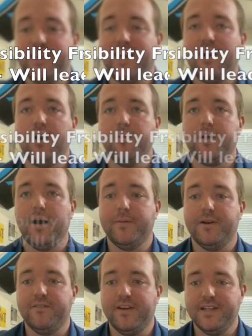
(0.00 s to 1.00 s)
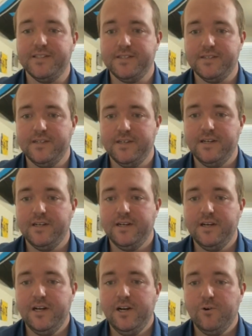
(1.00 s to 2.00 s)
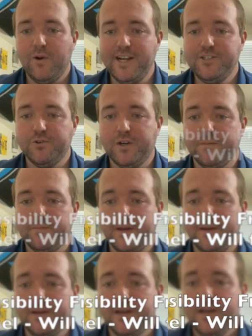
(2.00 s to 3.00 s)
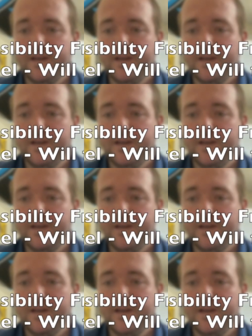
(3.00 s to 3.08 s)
at our upcoming events. Rachel could be